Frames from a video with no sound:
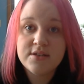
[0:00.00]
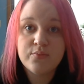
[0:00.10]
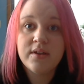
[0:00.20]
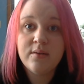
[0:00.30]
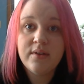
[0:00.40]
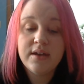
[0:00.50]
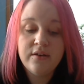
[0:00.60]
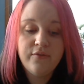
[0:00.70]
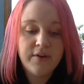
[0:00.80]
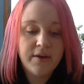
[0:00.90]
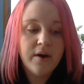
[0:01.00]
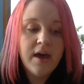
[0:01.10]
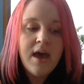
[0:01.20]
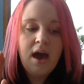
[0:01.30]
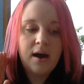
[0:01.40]
It's really, really good for you.
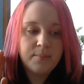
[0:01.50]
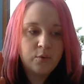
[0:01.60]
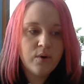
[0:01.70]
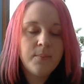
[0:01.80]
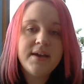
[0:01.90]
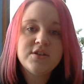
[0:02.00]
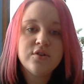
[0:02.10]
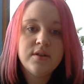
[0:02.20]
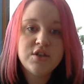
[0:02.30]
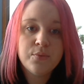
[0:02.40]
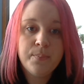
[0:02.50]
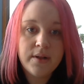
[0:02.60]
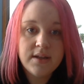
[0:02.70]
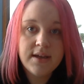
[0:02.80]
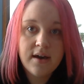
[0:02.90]
You want to make sure that you're
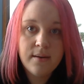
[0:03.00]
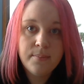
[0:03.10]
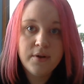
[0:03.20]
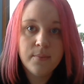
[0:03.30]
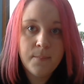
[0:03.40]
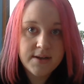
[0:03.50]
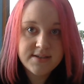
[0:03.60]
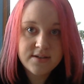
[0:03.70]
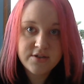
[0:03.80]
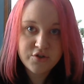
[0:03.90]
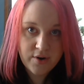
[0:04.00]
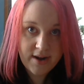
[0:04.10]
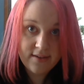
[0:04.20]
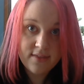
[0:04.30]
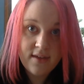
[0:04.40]
building up your muscle
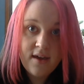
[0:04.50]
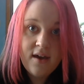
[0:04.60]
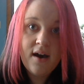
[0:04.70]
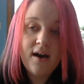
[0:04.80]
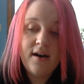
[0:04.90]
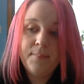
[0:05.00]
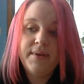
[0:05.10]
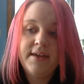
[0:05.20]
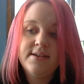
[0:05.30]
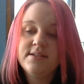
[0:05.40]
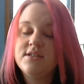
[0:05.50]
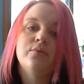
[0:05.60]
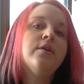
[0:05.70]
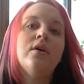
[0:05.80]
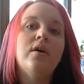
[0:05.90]
strength, because
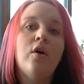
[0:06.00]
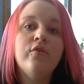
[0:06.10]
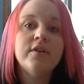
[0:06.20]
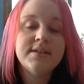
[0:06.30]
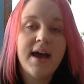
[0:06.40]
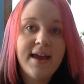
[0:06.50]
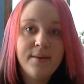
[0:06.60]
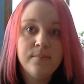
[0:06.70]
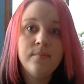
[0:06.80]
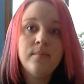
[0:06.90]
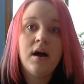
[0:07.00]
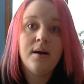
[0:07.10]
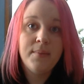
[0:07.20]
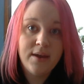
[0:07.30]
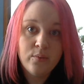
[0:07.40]
throughout over time,
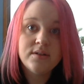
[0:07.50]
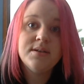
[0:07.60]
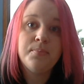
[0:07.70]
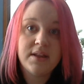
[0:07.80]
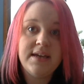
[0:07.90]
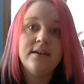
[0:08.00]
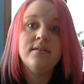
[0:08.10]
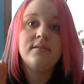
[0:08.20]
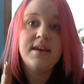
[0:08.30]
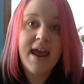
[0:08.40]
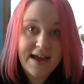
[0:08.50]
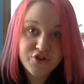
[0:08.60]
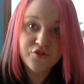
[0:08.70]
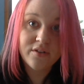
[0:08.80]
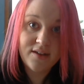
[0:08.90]
it will deplete
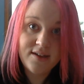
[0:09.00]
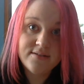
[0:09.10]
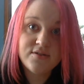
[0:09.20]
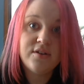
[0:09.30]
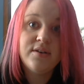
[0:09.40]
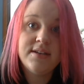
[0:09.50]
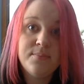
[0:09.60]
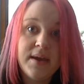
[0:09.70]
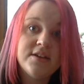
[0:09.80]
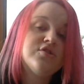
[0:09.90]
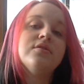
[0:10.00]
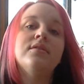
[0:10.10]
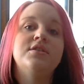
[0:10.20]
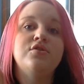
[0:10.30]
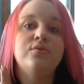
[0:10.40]
naturally. So you need to make sure
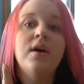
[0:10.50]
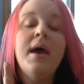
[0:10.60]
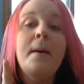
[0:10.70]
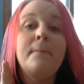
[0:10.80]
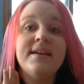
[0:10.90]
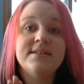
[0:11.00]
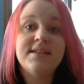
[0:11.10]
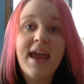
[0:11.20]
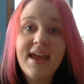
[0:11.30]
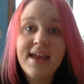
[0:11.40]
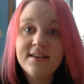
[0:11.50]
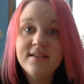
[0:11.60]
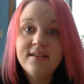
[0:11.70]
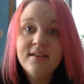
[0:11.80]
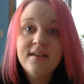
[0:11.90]
that you
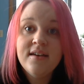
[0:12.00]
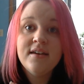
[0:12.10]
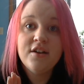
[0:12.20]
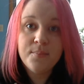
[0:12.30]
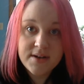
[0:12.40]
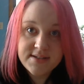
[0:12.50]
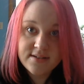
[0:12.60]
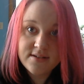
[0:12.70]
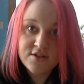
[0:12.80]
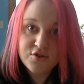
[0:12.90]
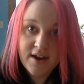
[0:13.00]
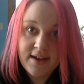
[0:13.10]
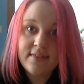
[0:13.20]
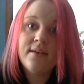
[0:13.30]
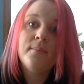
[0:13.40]
maintain your muscle
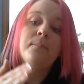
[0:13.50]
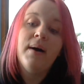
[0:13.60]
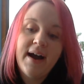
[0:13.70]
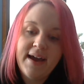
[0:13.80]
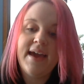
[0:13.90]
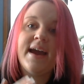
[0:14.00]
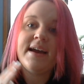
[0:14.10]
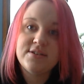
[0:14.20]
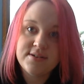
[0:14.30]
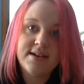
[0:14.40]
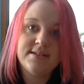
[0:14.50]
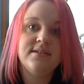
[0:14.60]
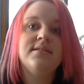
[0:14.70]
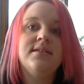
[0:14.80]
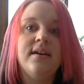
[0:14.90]
strength by
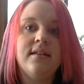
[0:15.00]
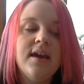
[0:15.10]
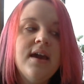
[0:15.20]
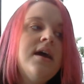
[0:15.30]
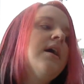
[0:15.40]
exercising daily.